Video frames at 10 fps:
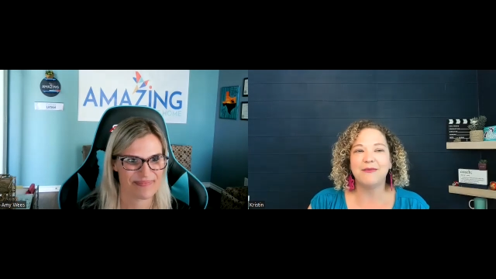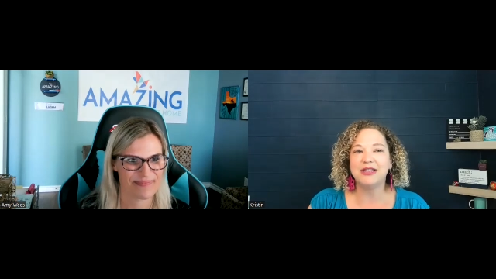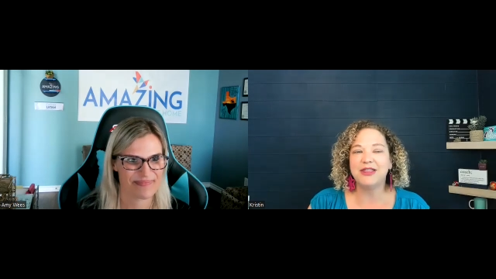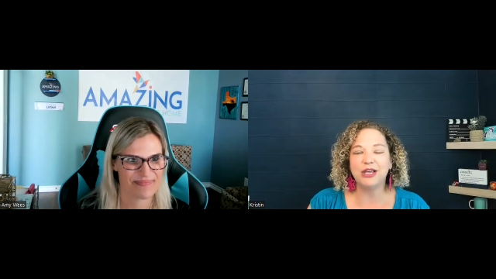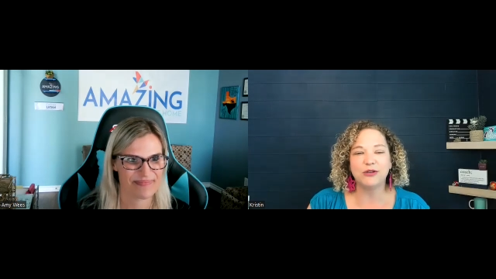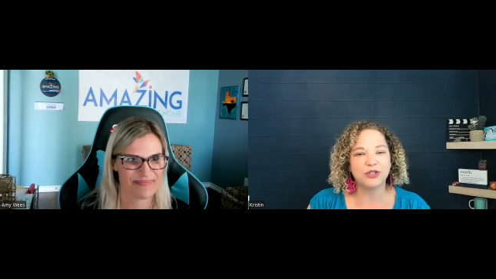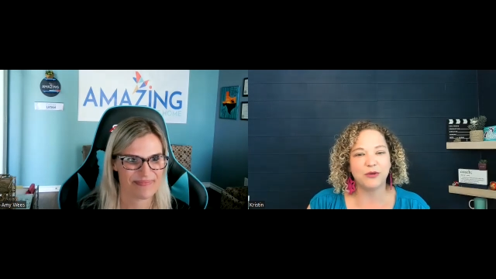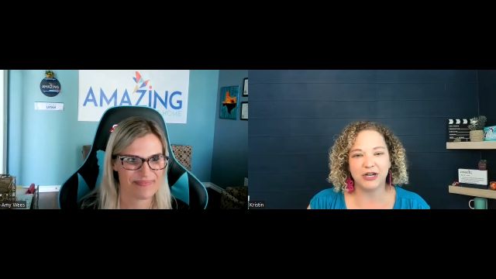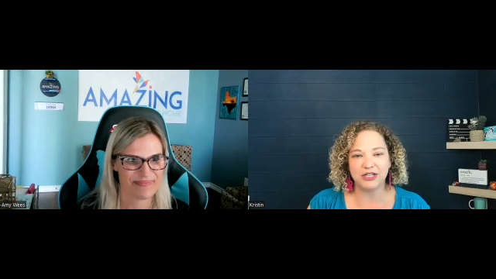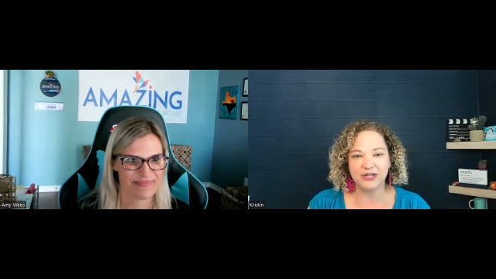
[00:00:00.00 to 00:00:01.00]
Speaker 1: Amy, thank you so
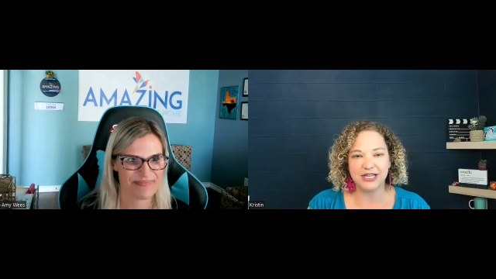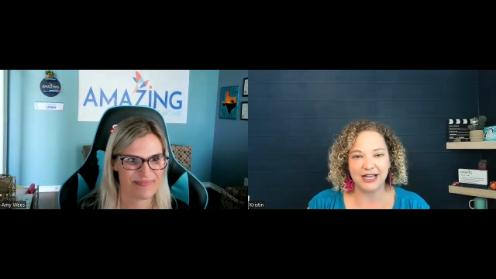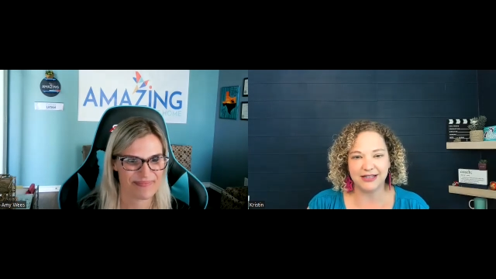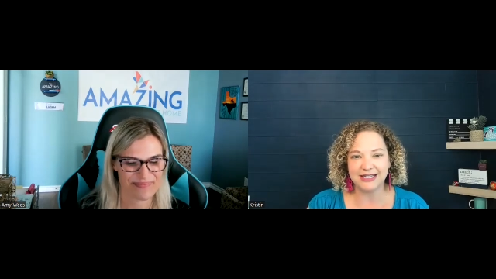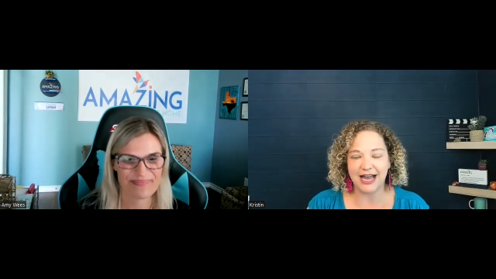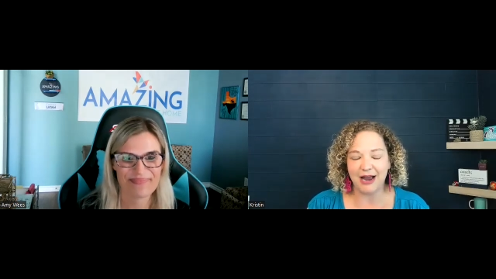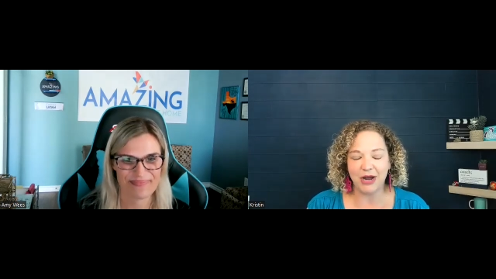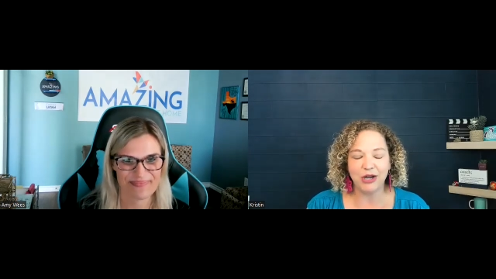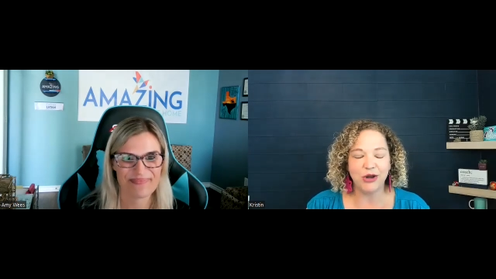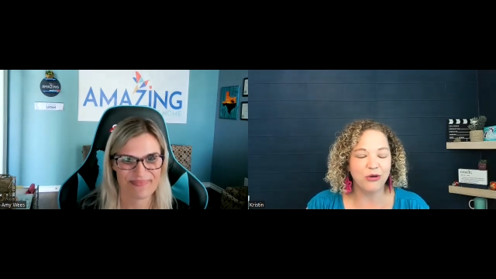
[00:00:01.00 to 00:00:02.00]
much for taking the time.
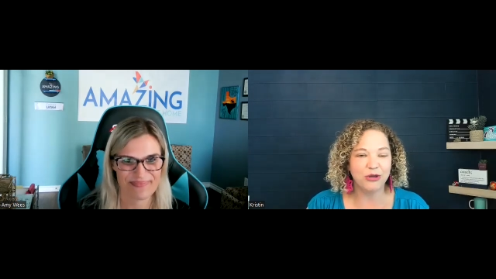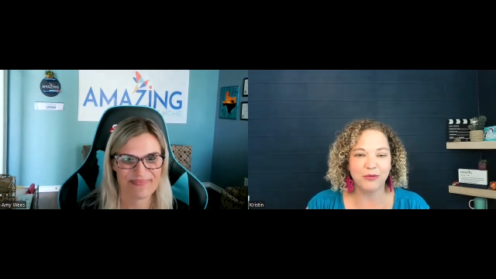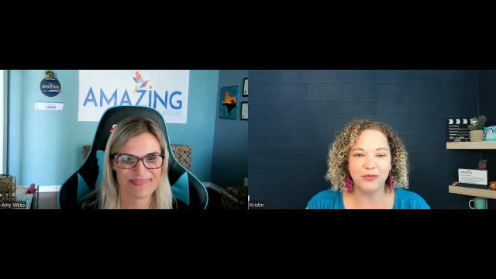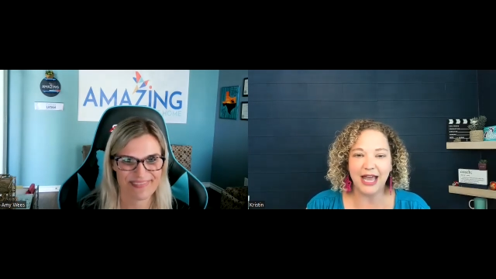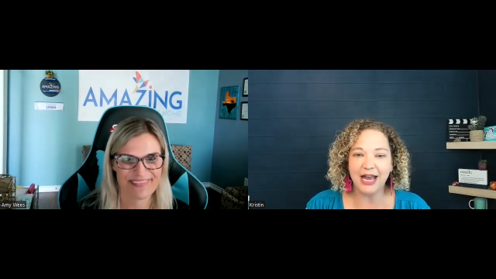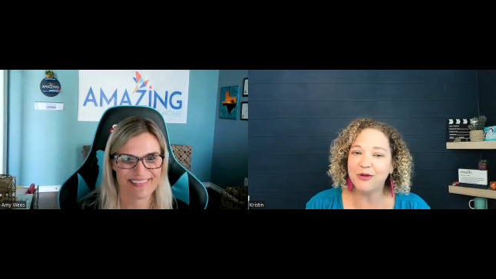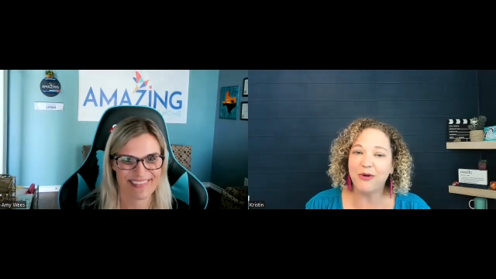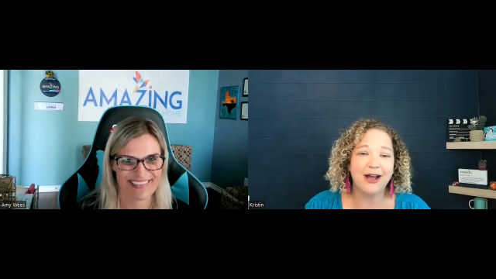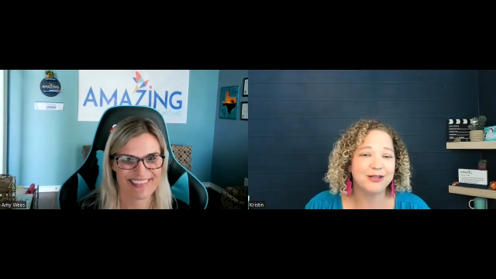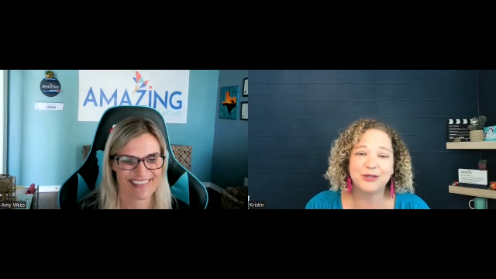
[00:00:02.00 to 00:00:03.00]
I know you could be anywhere
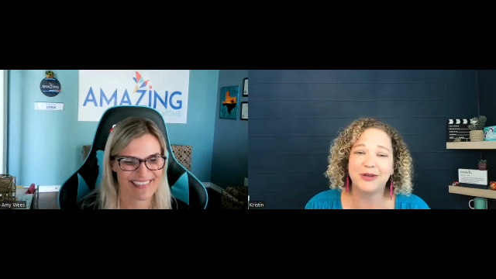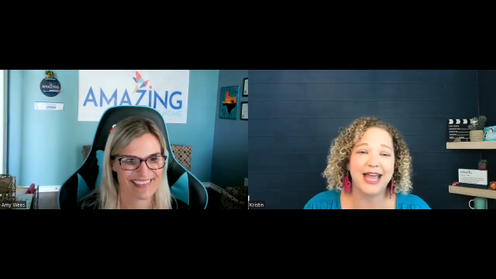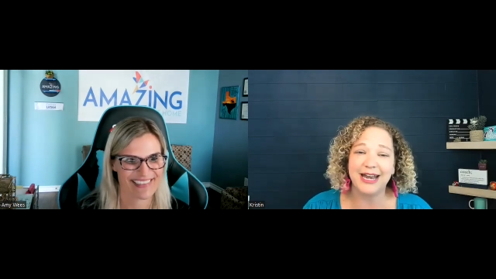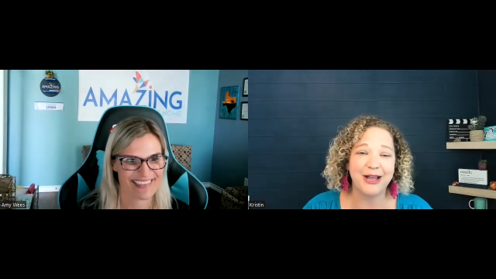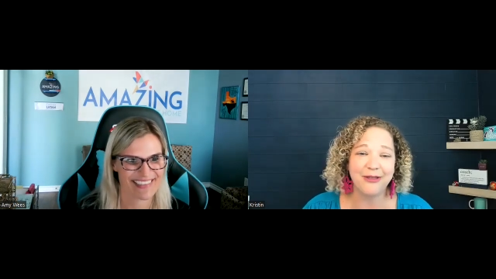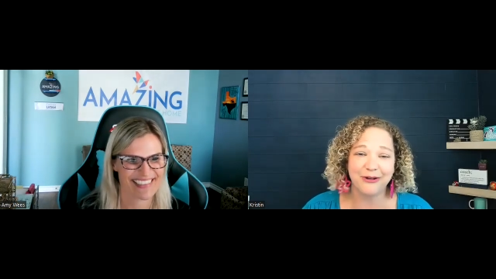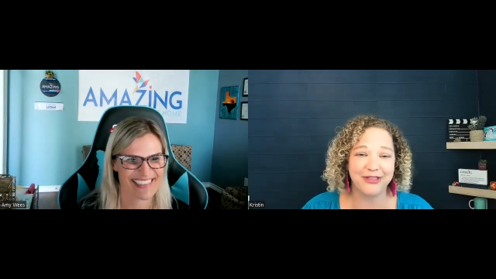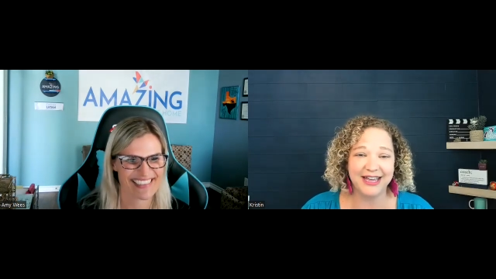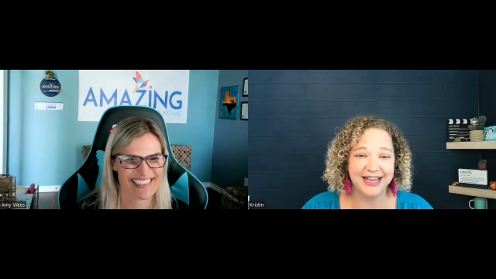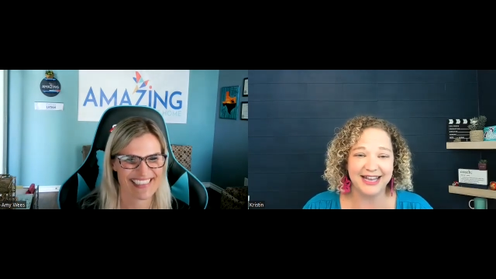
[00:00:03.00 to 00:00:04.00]
else doing any other
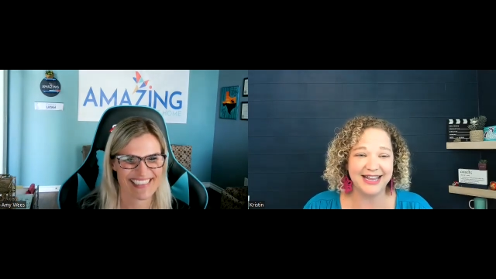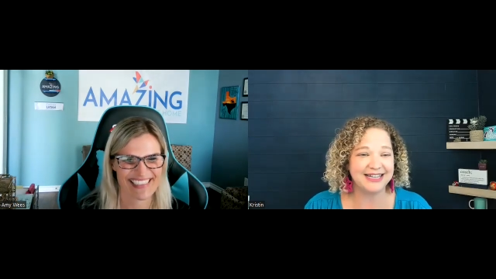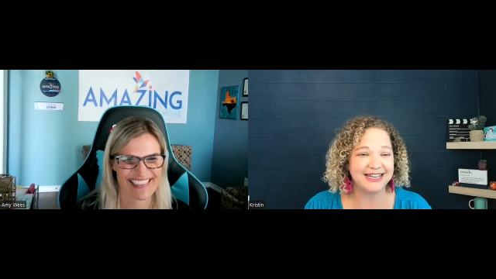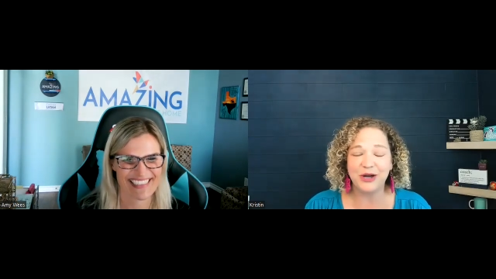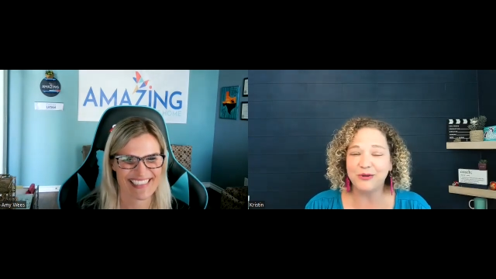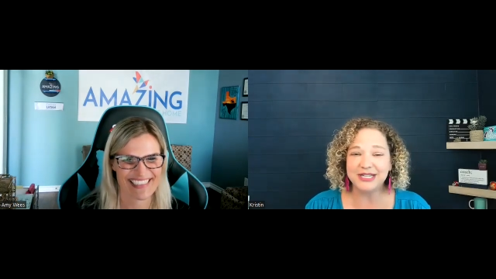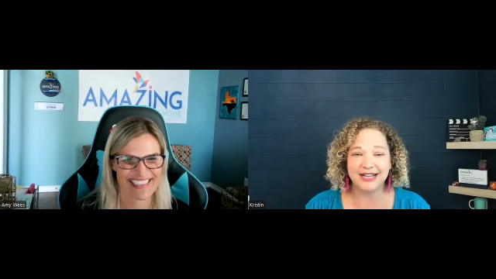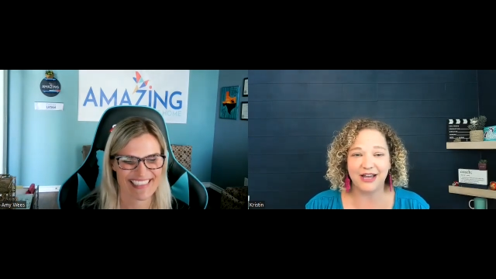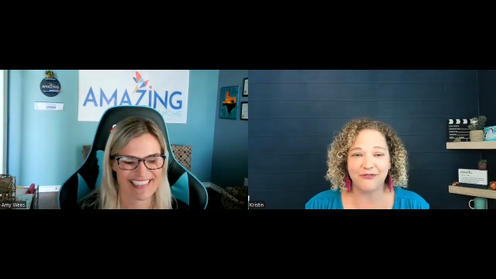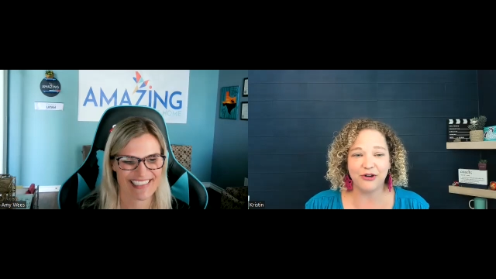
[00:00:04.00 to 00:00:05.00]
thing, and that I don't take
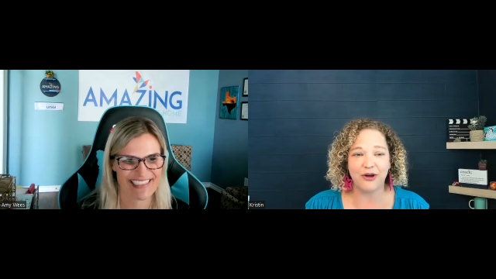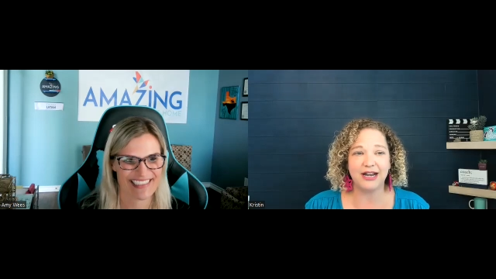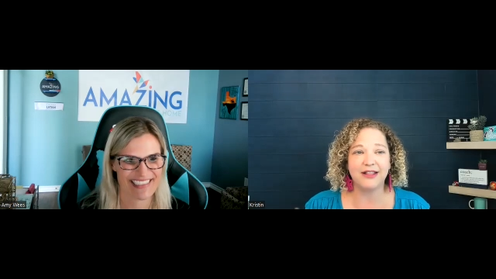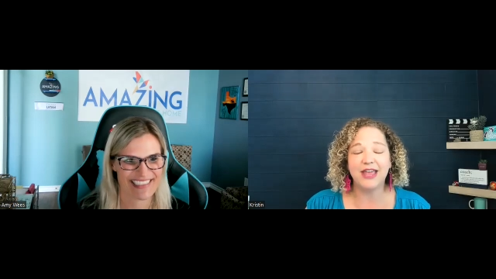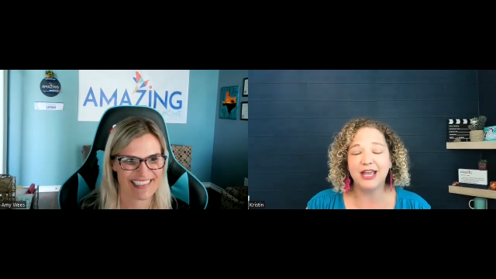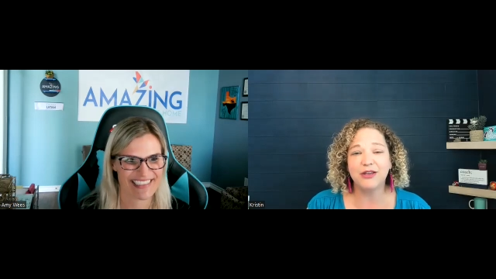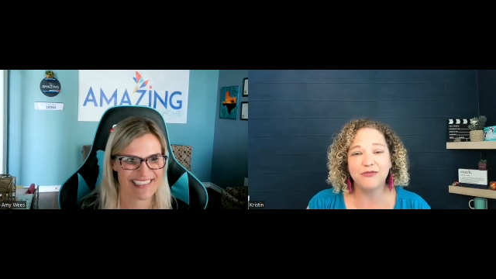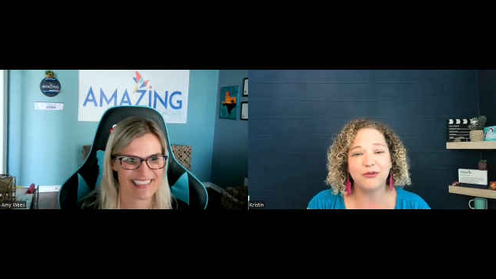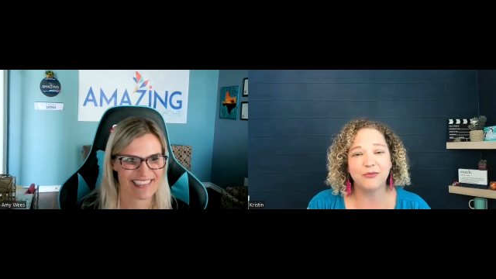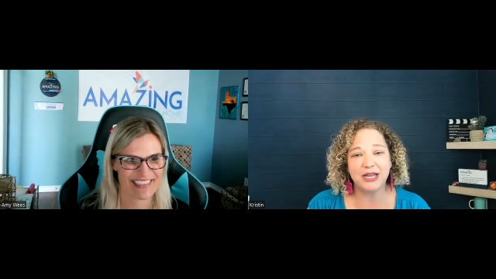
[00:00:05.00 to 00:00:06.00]
that for granted. Thank you
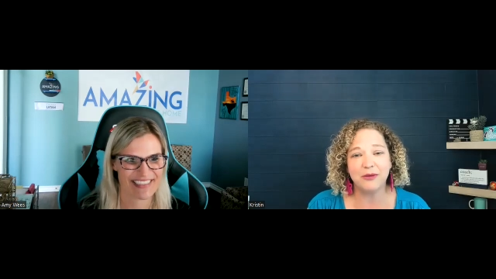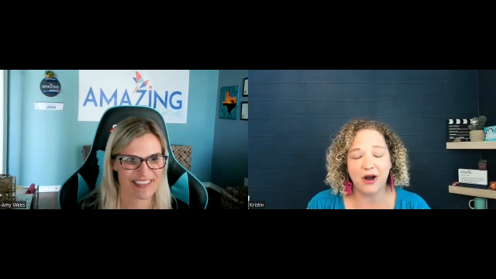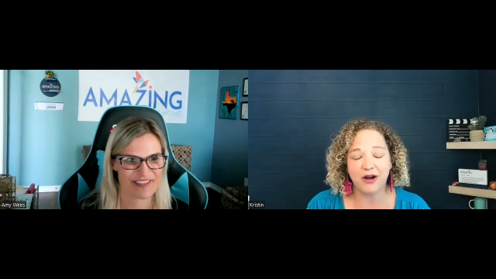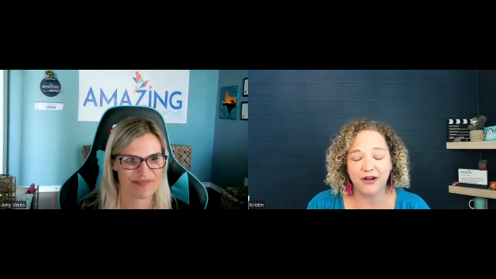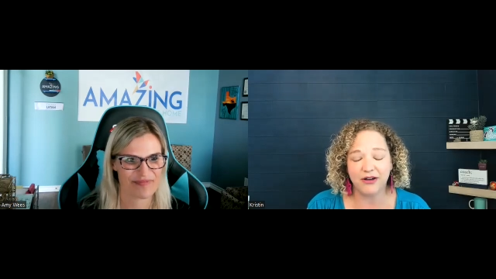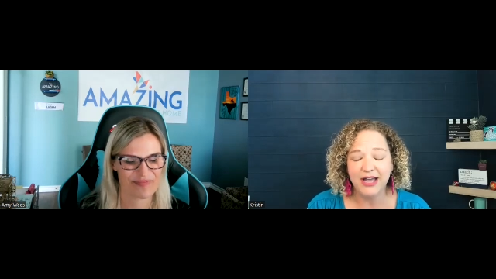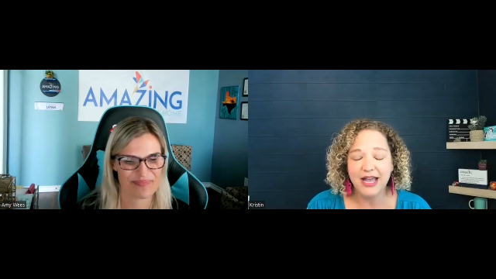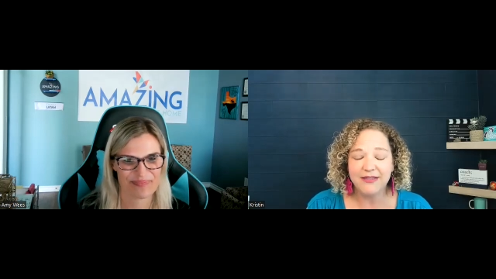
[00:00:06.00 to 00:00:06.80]
for being part of